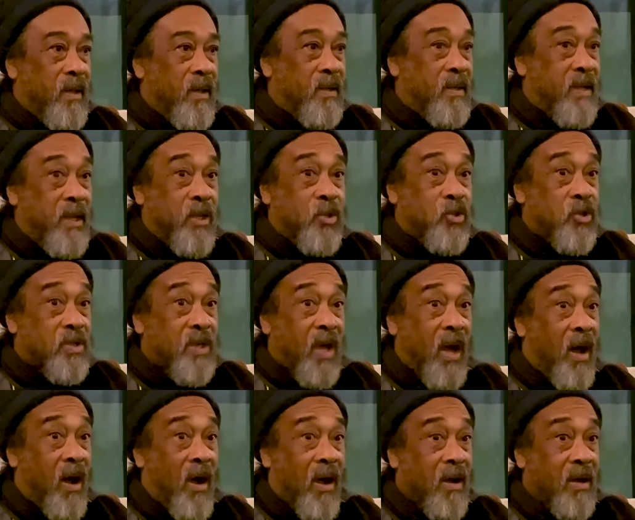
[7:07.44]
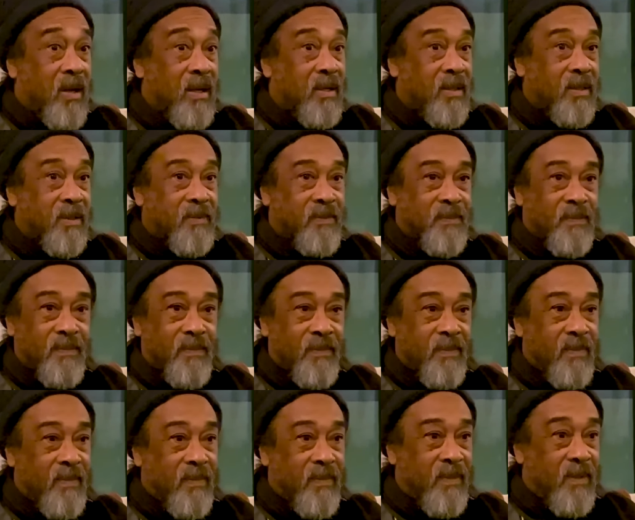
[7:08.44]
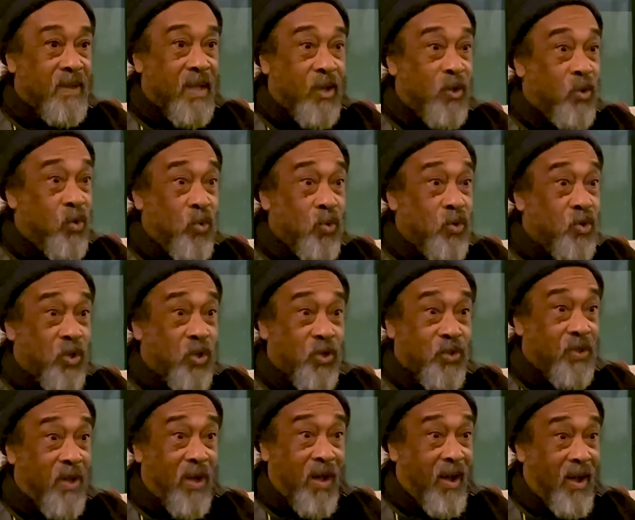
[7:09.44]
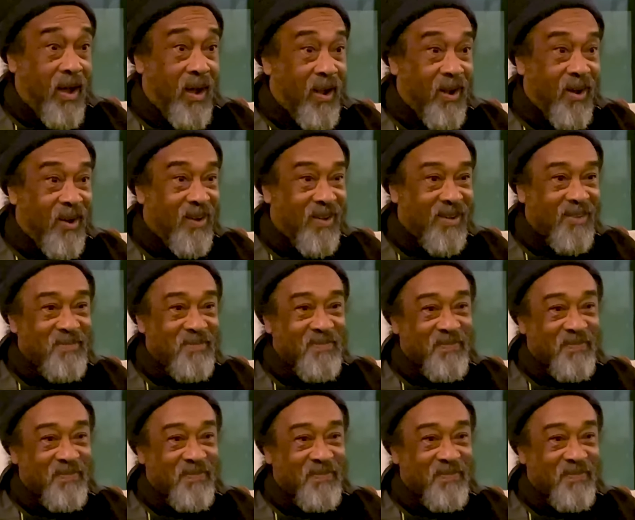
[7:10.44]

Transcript: They just are, like you just are.